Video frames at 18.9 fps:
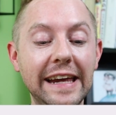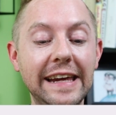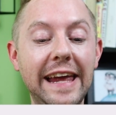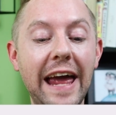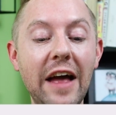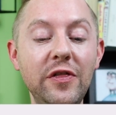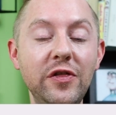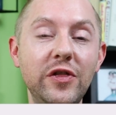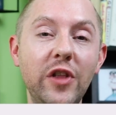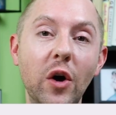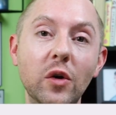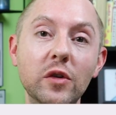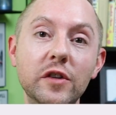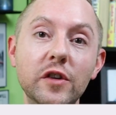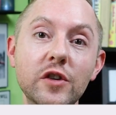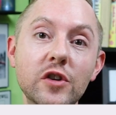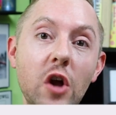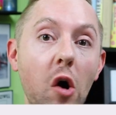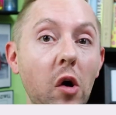get
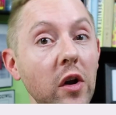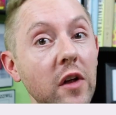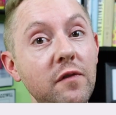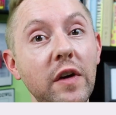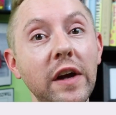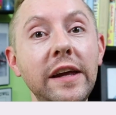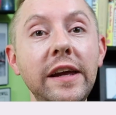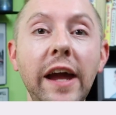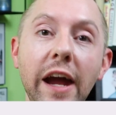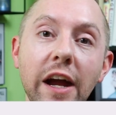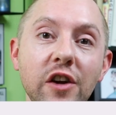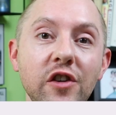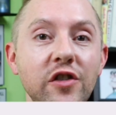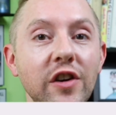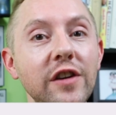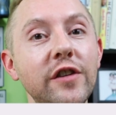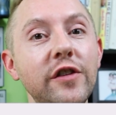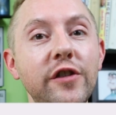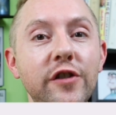those
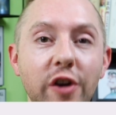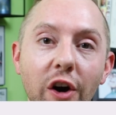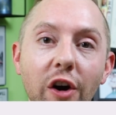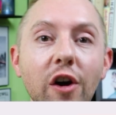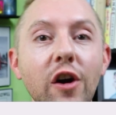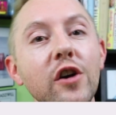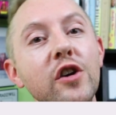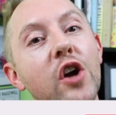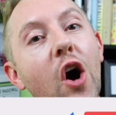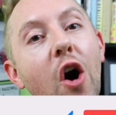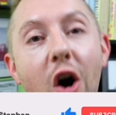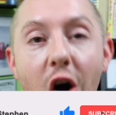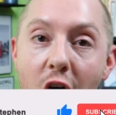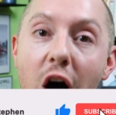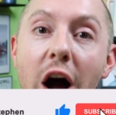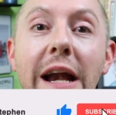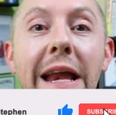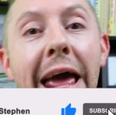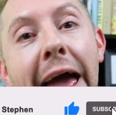notifications turned
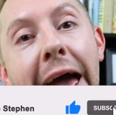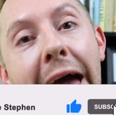on,